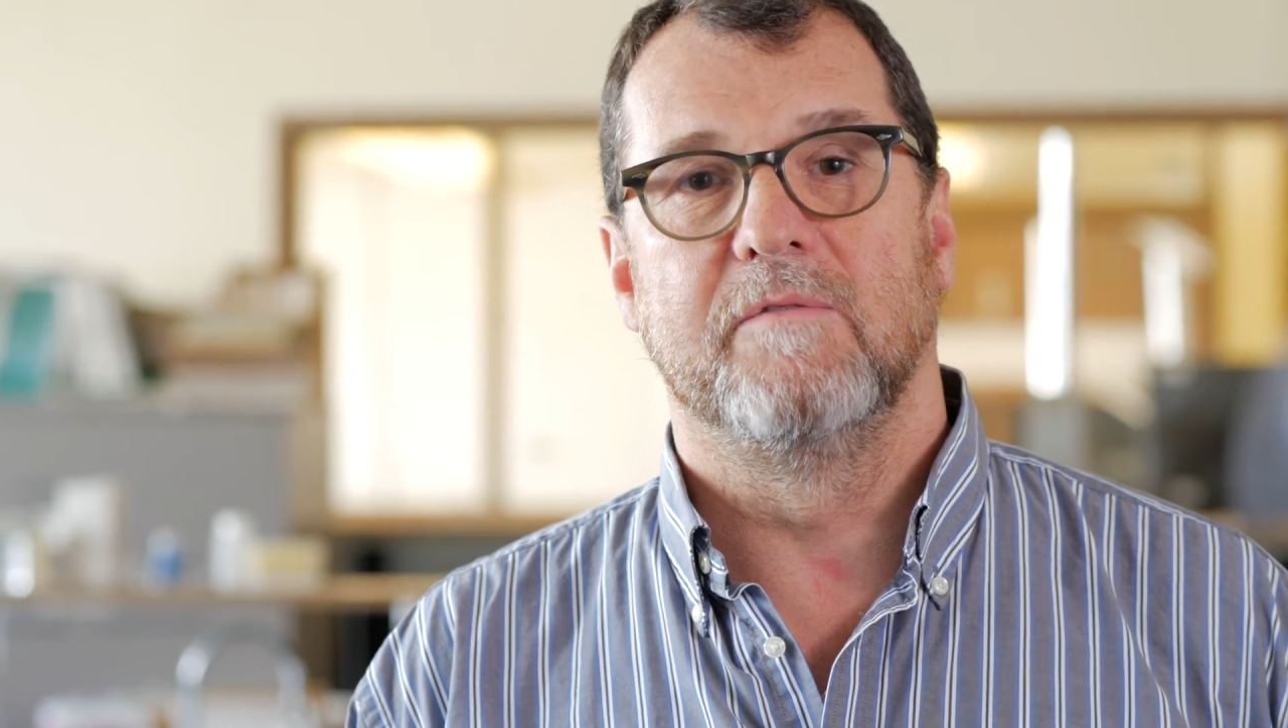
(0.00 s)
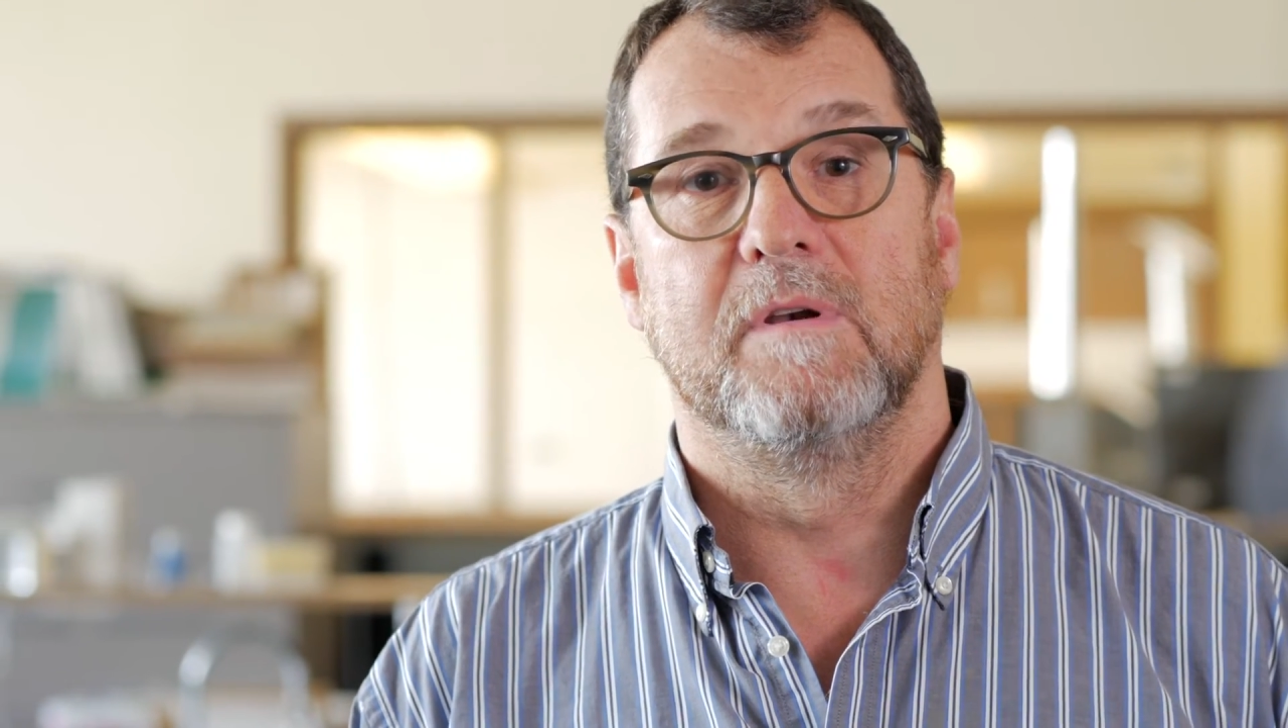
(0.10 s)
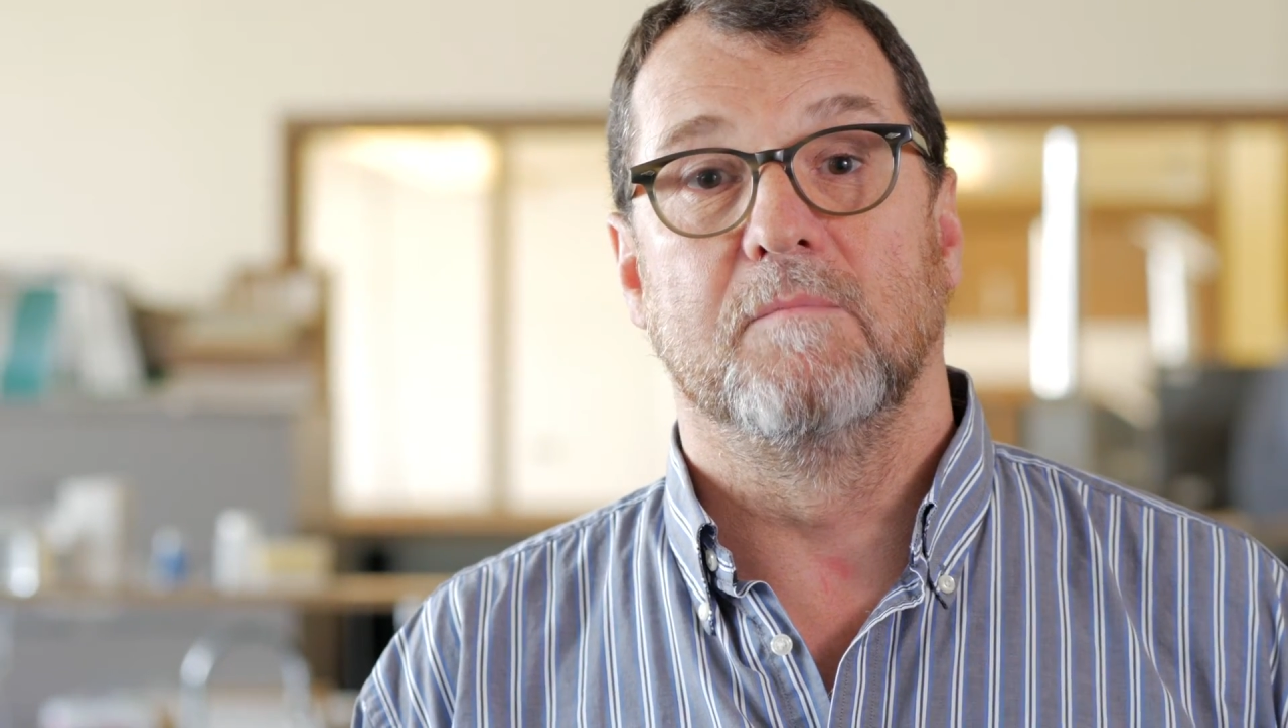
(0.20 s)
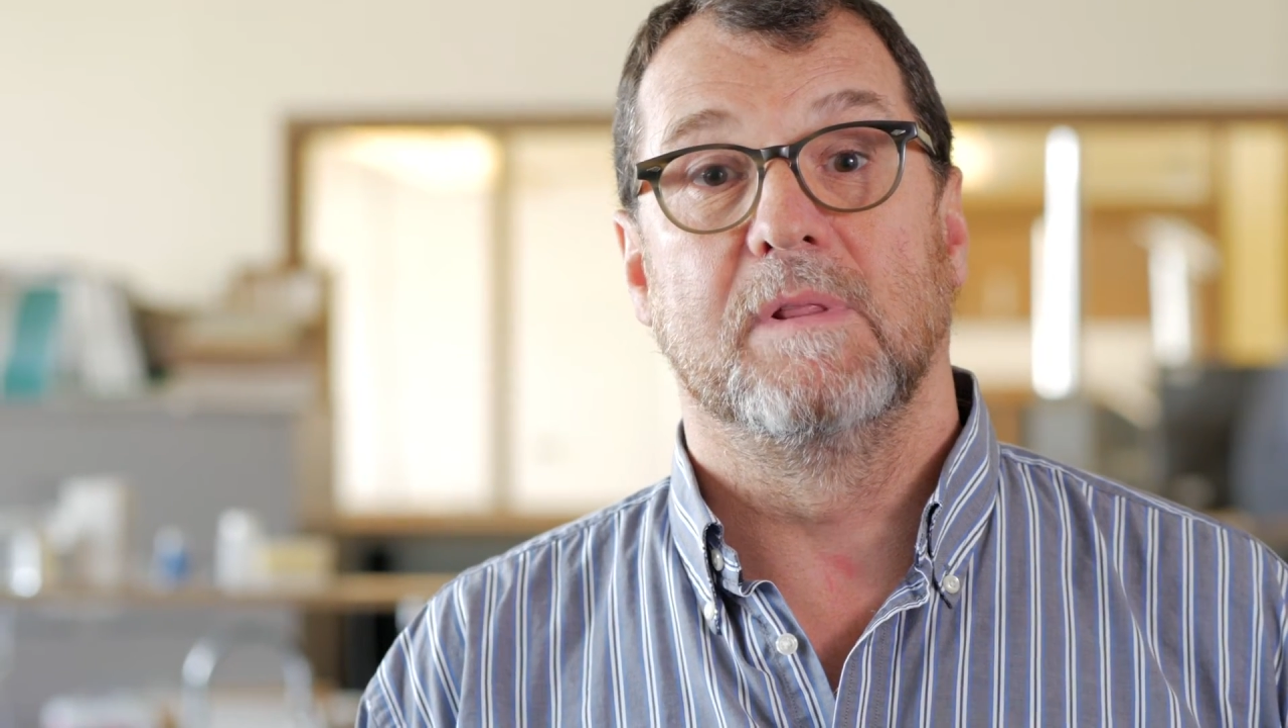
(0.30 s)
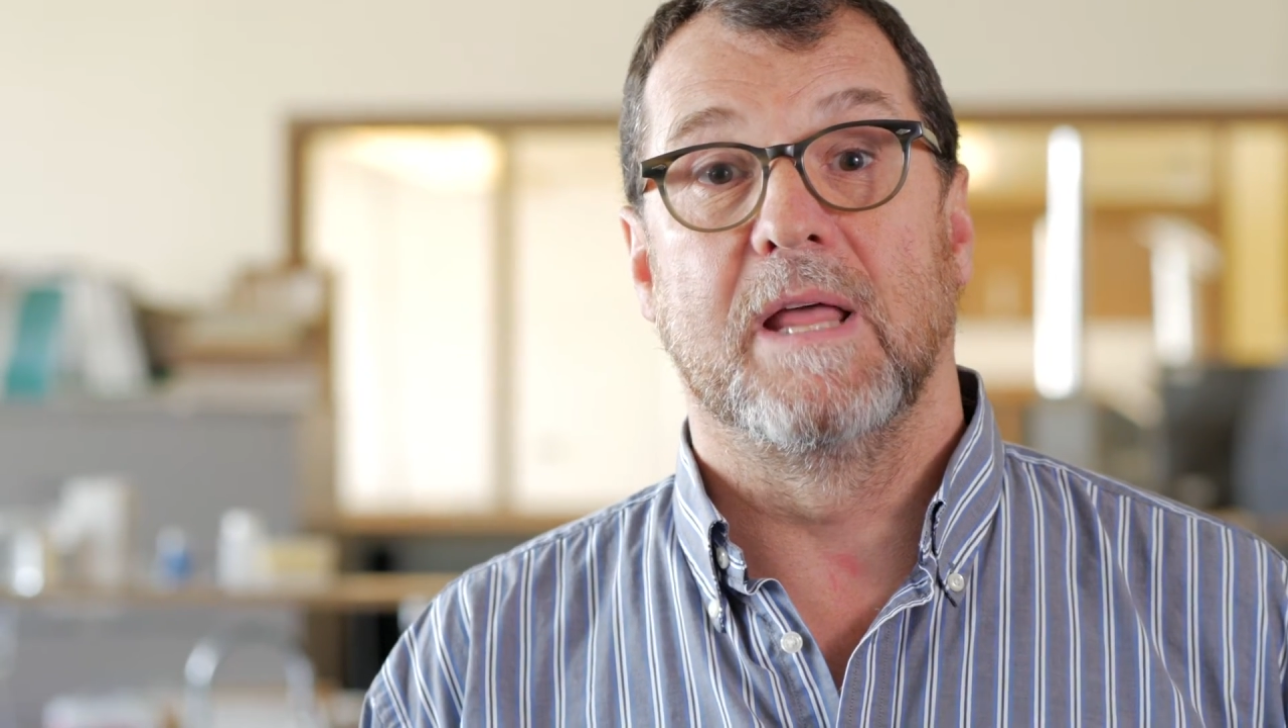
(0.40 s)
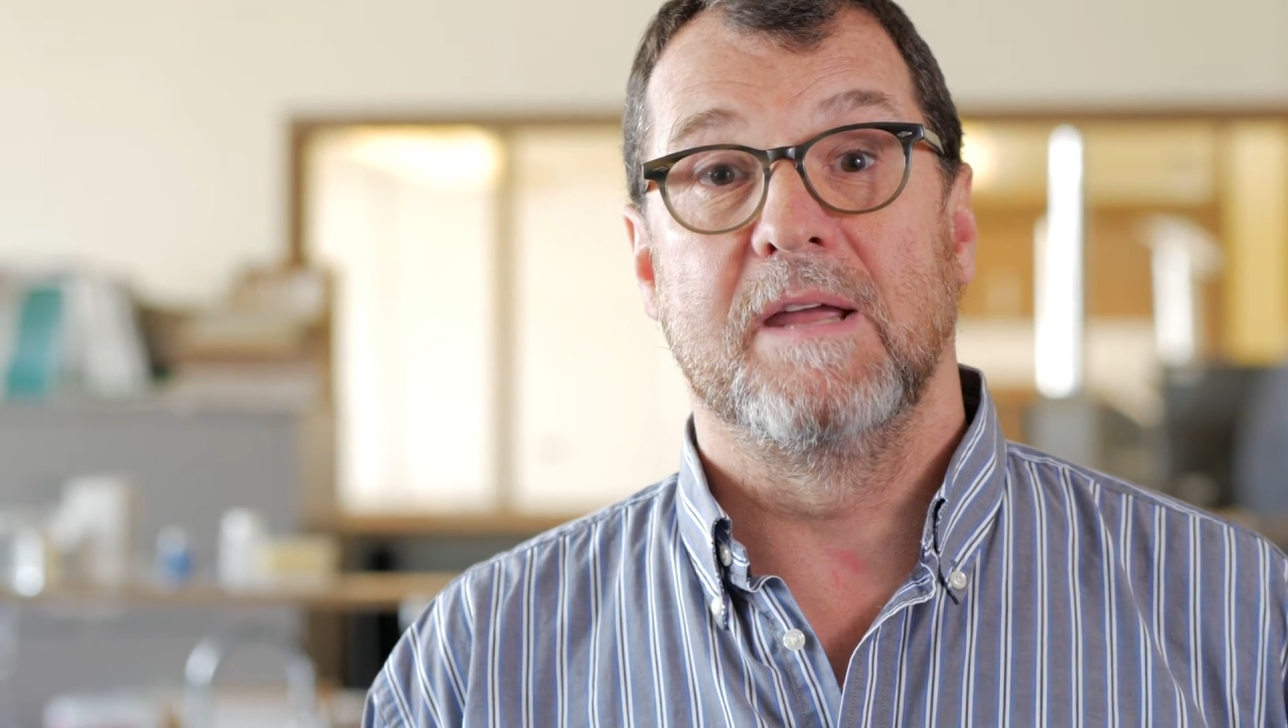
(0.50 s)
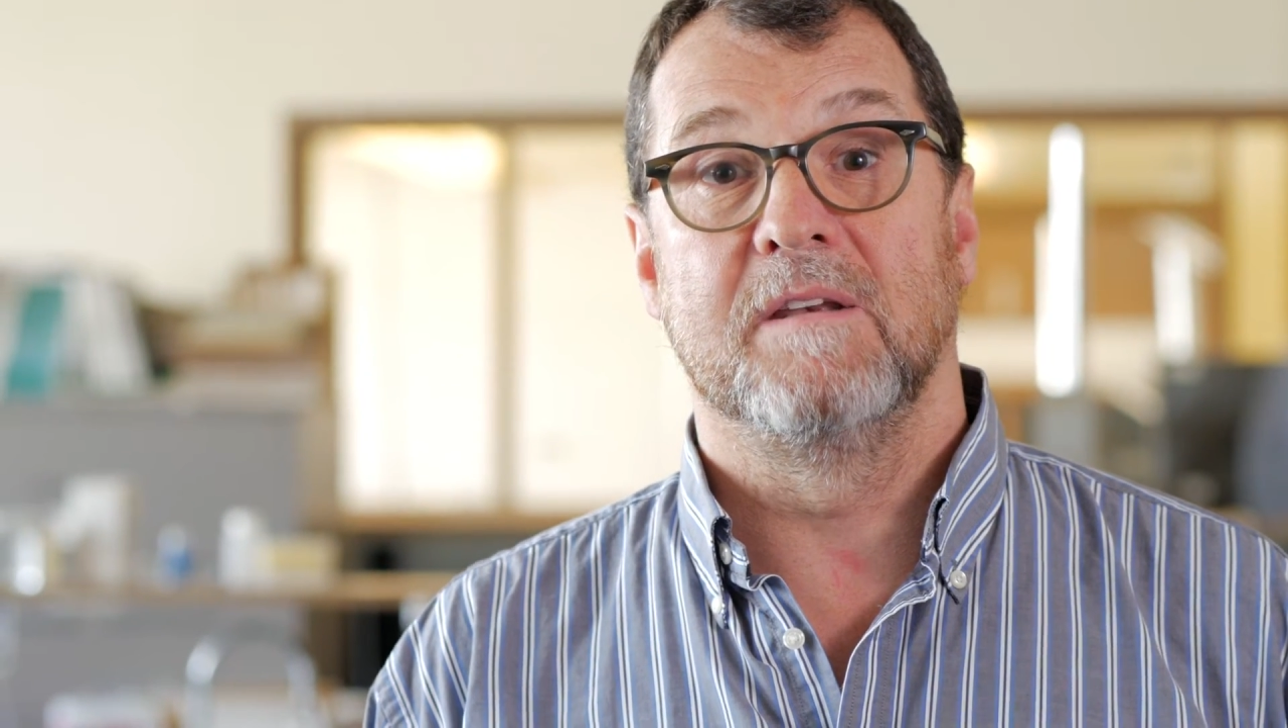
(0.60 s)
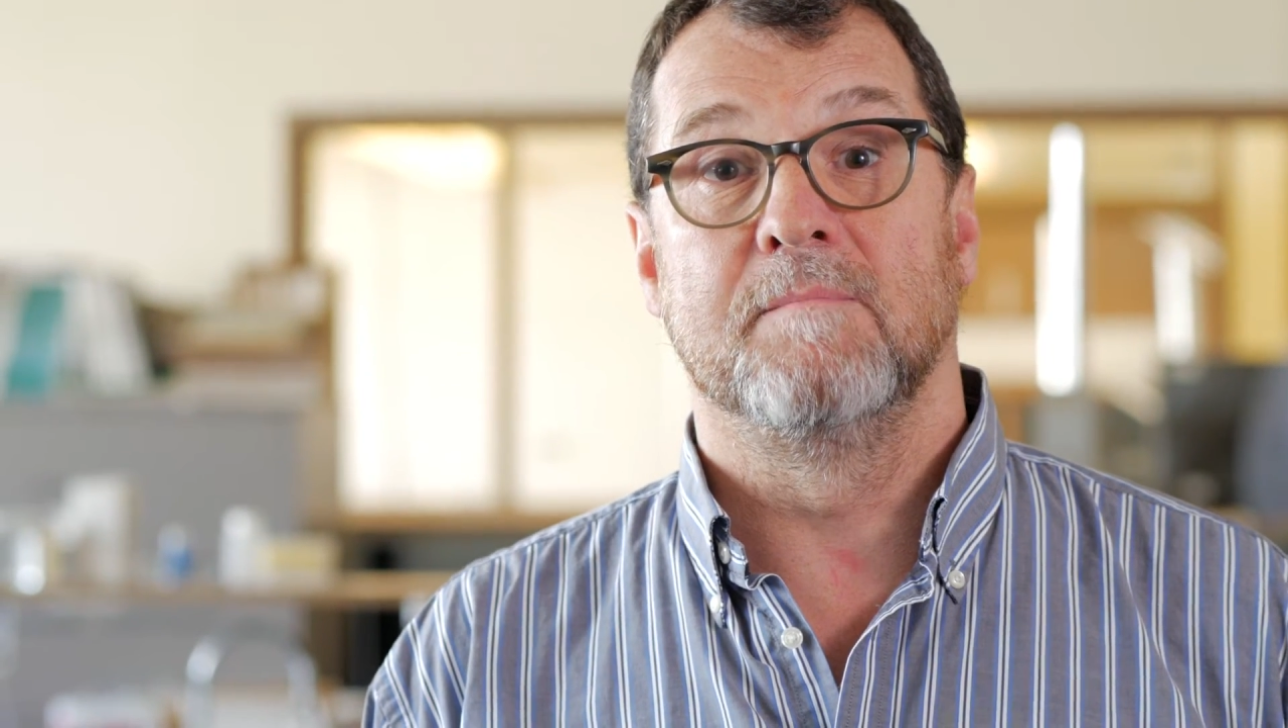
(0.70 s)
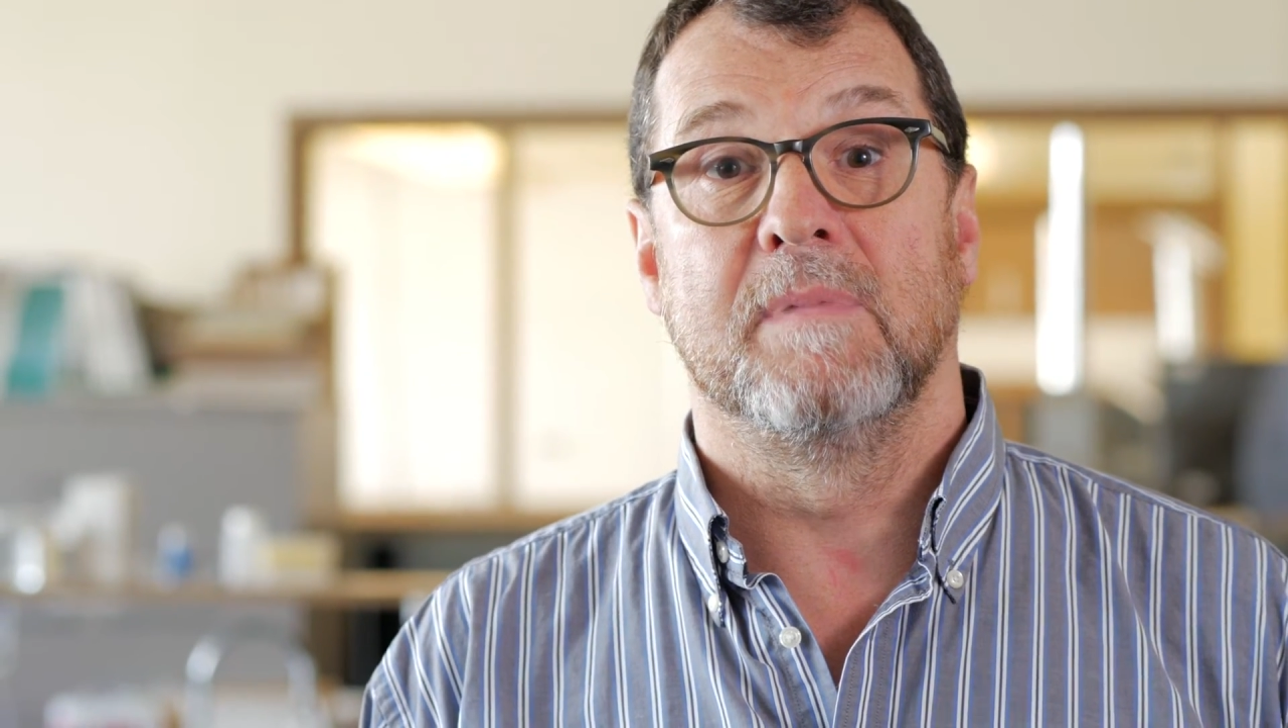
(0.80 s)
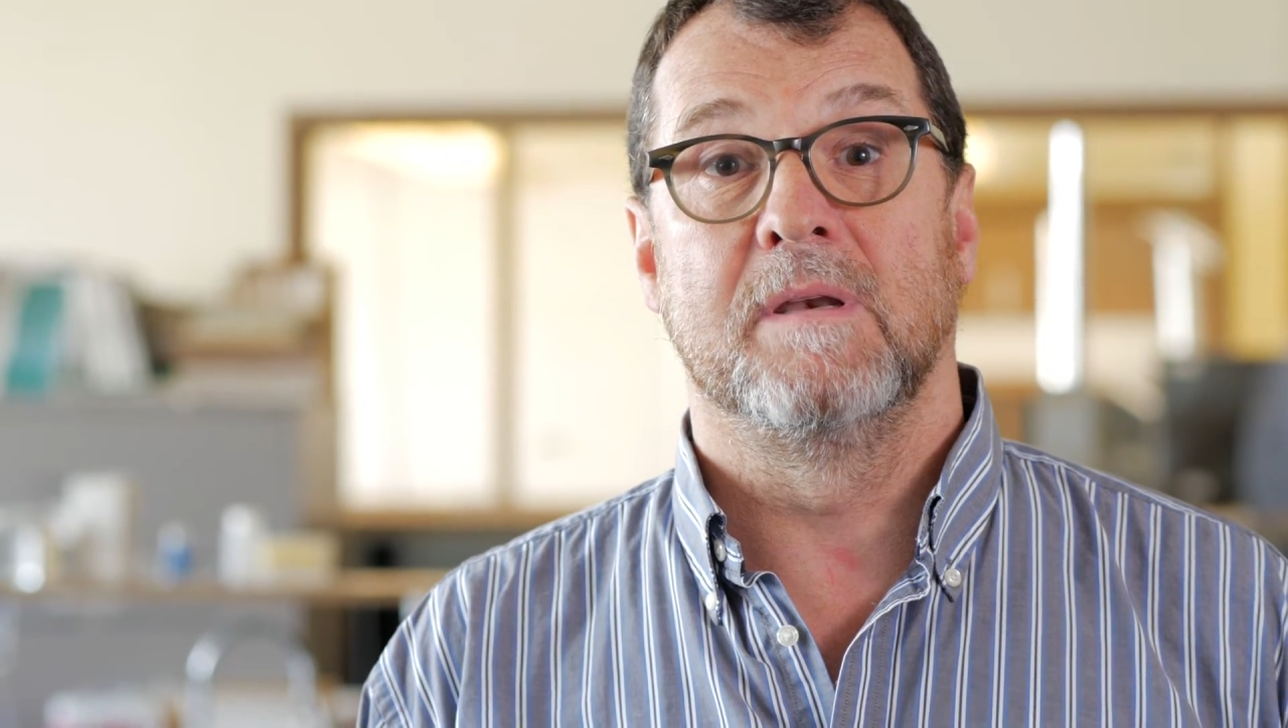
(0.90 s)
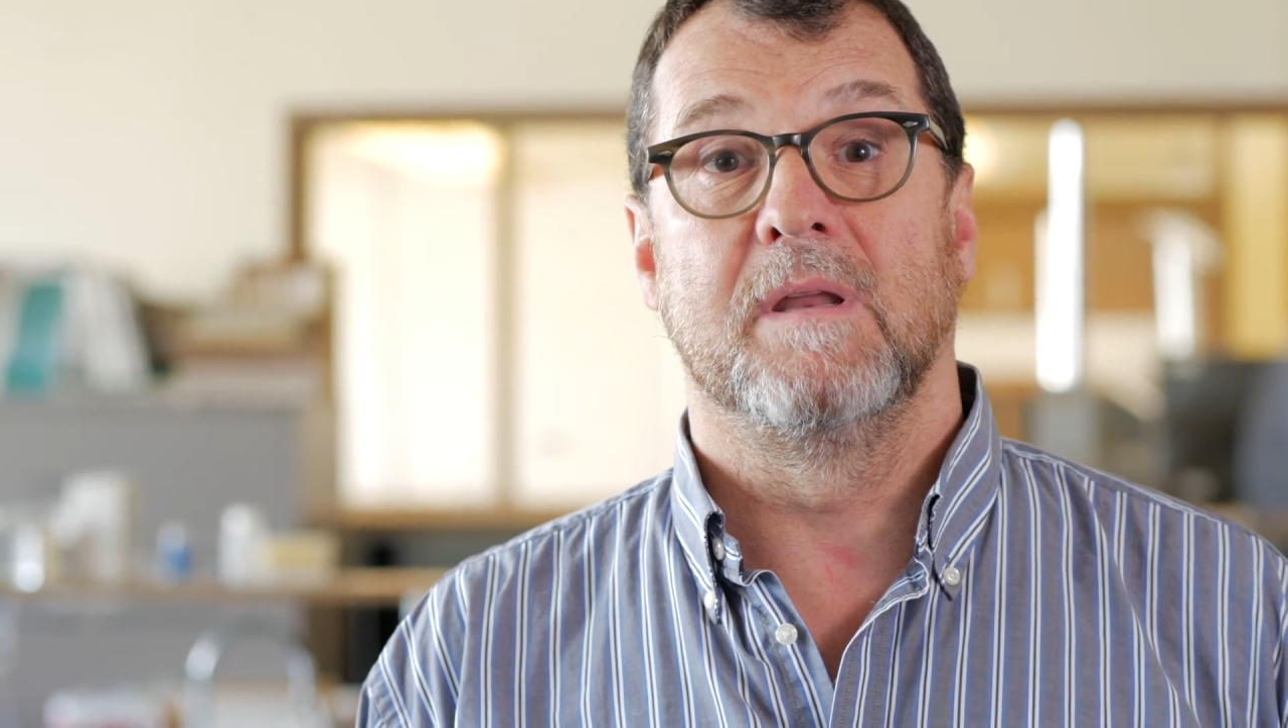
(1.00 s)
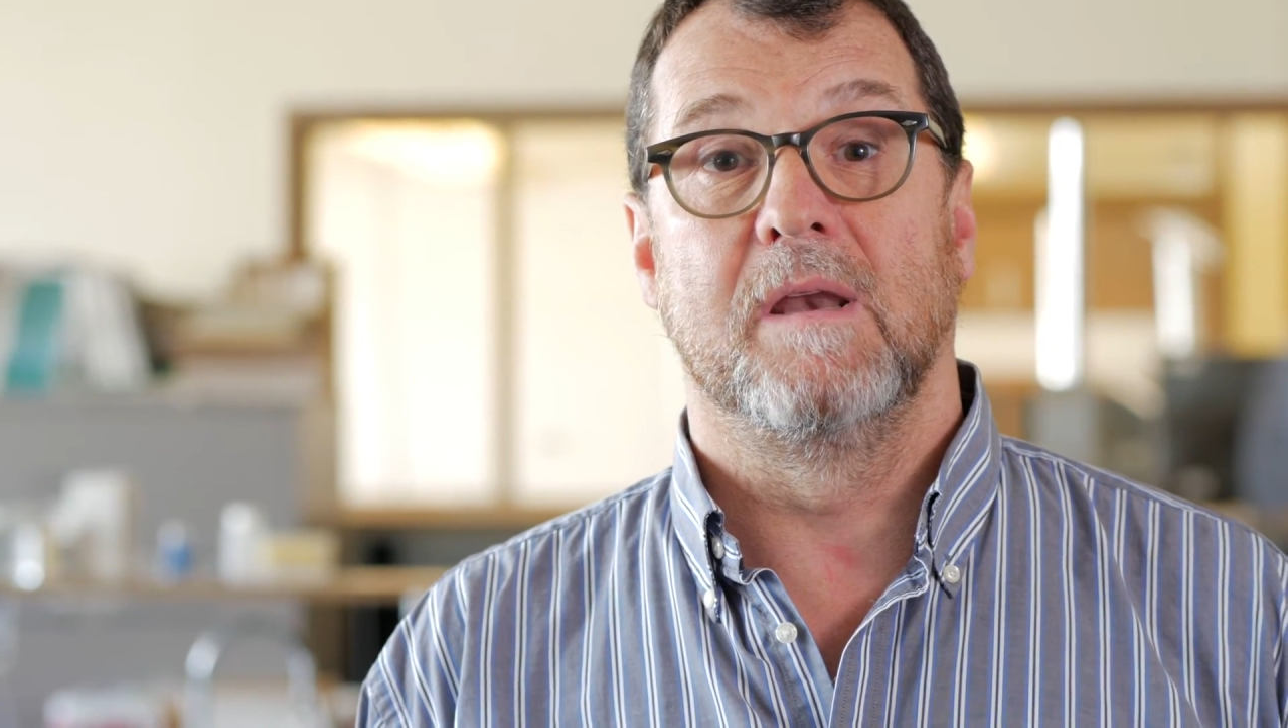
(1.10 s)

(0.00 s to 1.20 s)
enlightenment